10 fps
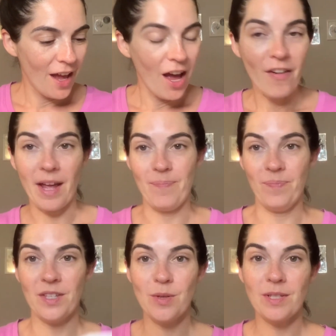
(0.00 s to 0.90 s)
Okay,
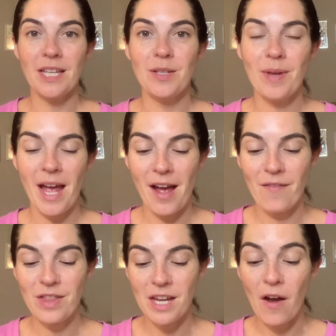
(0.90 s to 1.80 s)
so it says we
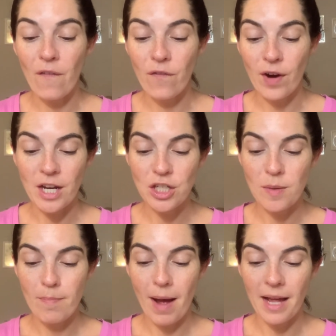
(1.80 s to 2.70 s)
have the Fresh
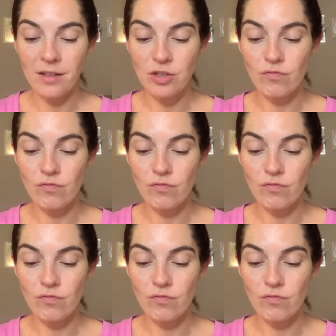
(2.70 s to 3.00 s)
Mild